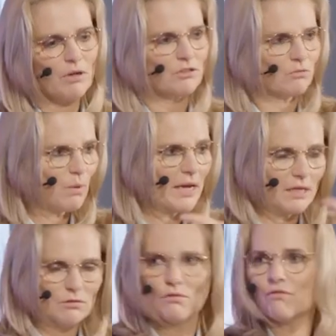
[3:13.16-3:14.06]
pass is
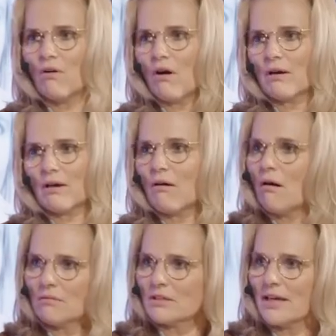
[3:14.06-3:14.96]
way too far and I
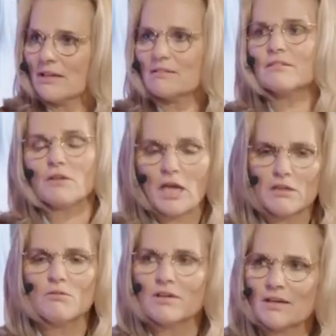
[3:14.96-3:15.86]
can't get it. And so, yeah,
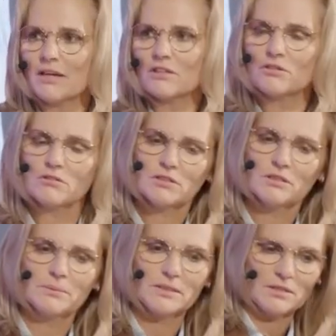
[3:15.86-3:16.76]
you can get it. So it's a
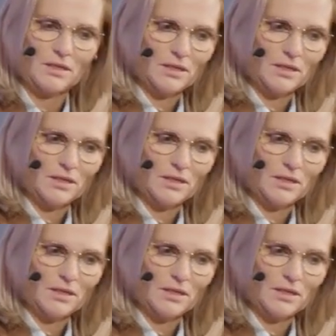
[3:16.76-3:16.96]
little bit